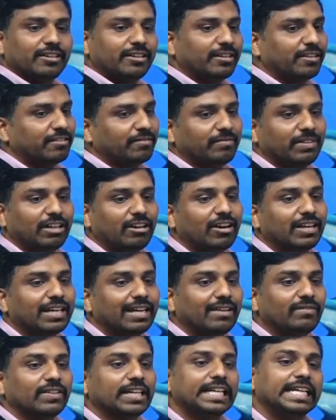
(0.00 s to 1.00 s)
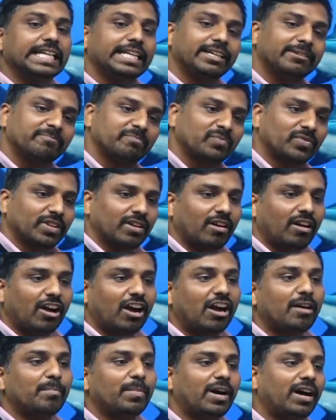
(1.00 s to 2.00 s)
will not have any
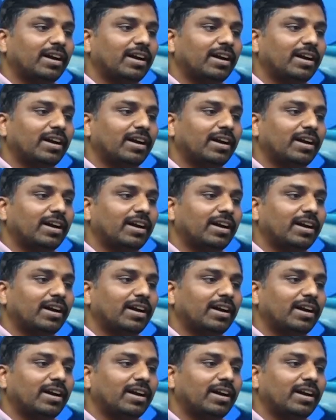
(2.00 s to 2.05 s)
harm or